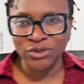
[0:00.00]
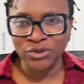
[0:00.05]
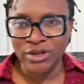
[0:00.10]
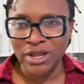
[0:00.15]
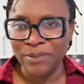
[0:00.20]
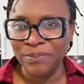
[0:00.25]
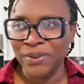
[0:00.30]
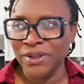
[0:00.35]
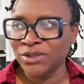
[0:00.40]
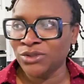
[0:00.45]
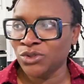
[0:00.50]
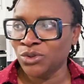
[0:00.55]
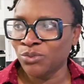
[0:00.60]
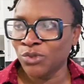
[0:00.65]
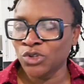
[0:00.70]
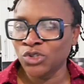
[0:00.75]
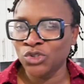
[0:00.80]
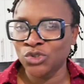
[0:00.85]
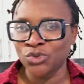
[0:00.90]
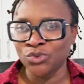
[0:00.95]
or you are paying so
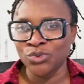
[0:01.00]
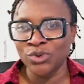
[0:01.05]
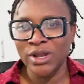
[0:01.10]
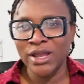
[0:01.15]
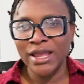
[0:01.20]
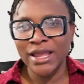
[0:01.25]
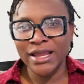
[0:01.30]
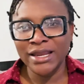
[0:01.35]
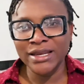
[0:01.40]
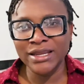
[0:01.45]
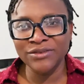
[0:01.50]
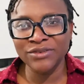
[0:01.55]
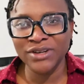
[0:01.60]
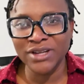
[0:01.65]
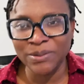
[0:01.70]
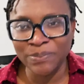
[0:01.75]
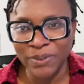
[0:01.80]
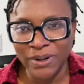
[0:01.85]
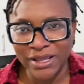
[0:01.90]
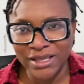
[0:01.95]
much to live in
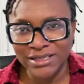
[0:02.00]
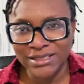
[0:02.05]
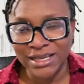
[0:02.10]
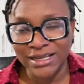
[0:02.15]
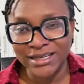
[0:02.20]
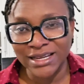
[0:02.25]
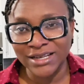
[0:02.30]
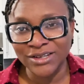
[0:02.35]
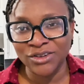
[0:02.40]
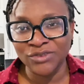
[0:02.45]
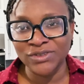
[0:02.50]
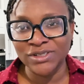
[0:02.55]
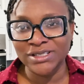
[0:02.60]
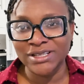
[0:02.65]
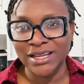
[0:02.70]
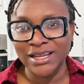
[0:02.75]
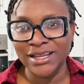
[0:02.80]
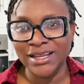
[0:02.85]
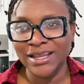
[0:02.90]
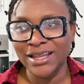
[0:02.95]
a place. At the end of the
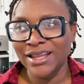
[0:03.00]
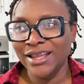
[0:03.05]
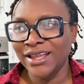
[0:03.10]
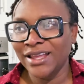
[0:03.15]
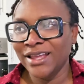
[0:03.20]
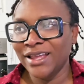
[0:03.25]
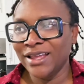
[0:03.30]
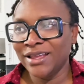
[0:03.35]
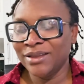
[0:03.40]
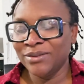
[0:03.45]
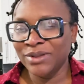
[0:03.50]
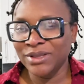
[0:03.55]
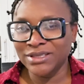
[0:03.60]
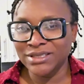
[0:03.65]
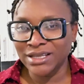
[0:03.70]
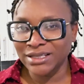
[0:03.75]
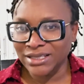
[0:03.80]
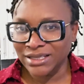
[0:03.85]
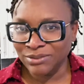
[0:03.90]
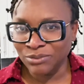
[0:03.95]
day, a
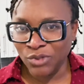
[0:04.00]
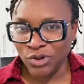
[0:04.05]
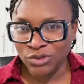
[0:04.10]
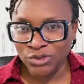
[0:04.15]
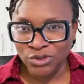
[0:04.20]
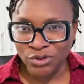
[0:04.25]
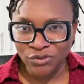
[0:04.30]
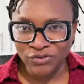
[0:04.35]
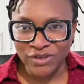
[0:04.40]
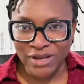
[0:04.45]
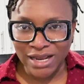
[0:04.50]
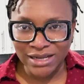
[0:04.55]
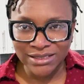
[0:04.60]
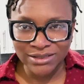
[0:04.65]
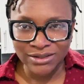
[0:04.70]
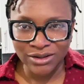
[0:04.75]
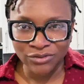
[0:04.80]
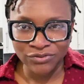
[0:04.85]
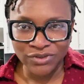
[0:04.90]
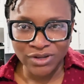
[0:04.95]
certain months
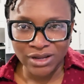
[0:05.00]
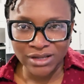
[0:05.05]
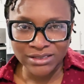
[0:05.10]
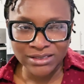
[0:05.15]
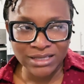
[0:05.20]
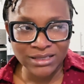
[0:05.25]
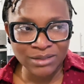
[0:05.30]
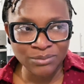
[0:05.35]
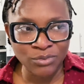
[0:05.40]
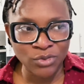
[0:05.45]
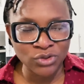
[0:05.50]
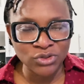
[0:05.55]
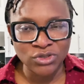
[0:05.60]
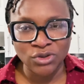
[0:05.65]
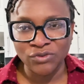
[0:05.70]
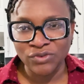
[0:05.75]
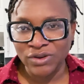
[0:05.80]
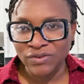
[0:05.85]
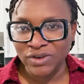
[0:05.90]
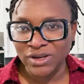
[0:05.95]

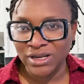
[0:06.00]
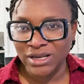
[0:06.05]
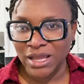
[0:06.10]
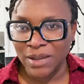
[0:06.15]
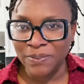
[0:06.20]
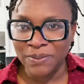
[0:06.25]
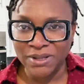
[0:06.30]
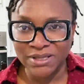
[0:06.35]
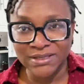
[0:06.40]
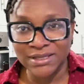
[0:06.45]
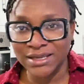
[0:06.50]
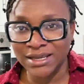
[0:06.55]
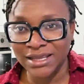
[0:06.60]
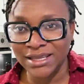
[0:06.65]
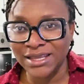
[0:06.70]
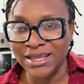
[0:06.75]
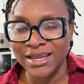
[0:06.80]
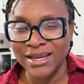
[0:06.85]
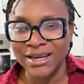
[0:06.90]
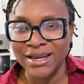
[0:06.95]
of living in that place in a
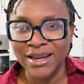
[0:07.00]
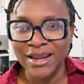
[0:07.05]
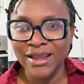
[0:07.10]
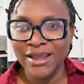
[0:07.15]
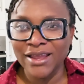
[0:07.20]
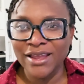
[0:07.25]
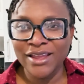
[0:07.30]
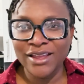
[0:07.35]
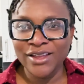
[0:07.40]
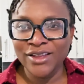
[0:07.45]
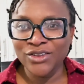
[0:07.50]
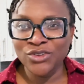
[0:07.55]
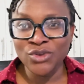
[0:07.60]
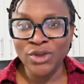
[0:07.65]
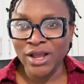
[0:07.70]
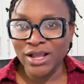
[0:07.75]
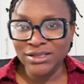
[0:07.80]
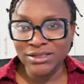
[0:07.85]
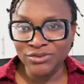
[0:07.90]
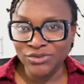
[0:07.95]
year, you
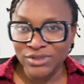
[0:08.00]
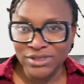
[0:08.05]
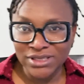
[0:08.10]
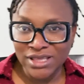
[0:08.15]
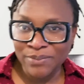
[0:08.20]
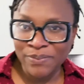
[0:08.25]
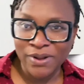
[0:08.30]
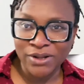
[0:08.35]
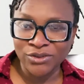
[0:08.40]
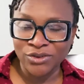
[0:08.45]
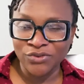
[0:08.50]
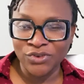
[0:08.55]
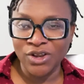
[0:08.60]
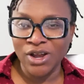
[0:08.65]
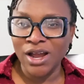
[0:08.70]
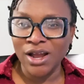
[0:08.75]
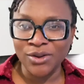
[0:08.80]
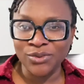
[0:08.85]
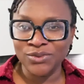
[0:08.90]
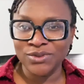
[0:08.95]
can't even step out of your
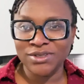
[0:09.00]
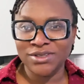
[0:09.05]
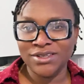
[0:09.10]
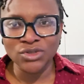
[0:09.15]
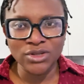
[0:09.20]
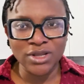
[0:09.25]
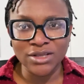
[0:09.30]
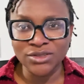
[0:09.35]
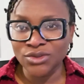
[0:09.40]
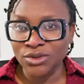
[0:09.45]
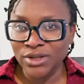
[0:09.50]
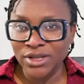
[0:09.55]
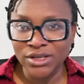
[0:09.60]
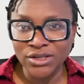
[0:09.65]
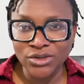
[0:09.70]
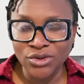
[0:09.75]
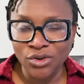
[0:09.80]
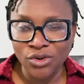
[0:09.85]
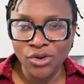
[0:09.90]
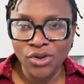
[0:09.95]
house. So you are stuck
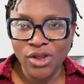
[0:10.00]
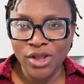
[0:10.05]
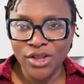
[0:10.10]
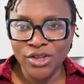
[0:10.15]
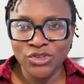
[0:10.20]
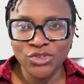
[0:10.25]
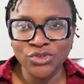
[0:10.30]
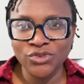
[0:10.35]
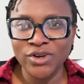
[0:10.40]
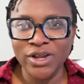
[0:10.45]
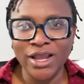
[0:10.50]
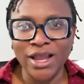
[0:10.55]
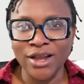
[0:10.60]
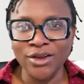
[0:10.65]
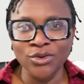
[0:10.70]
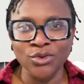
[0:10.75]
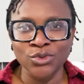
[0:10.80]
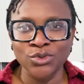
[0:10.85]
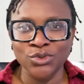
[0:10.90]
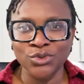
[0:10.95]
indoor, children can't
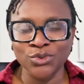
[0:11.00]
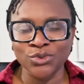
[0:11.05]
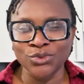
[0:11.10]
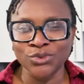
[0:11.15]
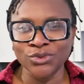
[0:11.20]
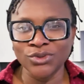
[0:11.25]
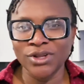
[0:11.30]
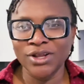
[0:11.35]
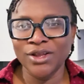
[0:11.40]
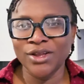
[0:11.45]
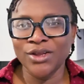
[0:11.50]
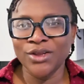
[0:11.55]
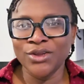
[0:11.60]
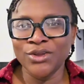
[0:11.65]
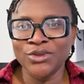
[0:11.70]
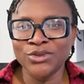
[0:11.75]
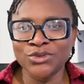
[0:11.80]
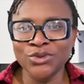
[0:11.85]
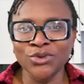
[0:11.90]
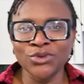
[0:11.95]
go to school.
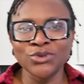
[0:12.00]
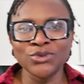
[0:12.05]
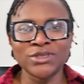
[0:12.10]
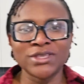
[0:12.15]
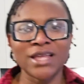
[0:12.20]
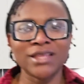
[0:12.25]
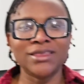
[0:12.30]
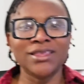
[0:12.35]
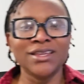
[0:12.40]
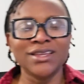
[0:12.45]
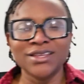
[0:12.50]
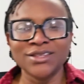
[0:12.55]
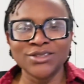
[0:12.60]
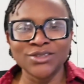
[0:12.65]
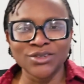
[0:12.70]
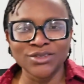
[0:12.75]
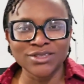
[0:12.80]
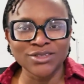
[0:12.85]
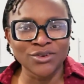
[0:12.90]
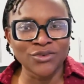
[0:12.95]
So you start thinking to
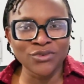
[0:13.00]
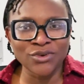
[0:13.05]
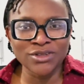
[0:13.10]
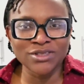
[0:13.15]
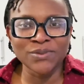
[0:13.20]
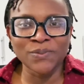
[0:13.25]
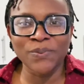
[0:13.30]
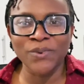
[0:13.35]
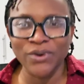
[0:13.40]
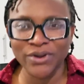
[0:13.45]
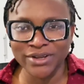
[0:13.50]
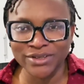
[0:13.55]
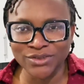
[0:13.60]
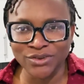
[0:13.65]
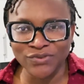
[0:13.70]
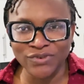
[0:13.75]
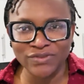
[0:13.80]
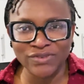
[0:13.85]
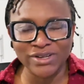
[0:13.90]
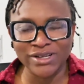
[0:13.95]
yourself, what's the point
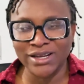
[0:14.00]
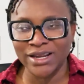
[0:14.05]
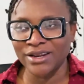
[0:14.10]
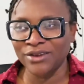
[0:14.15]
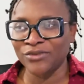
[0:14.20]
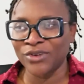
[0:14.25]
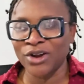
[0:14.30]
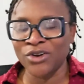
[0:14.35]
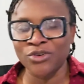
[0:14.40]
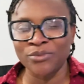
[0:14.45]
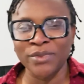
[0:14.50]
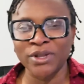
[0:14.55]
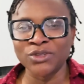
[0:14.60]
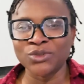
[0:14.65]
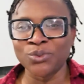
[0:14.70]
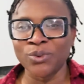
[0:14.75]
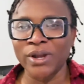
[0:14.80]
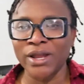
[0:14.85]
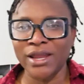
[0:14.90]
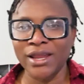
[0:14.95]
of living in an environment
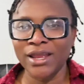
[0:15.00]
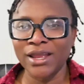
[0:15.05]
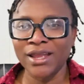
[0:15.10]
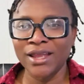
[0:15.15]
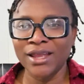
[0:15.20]
where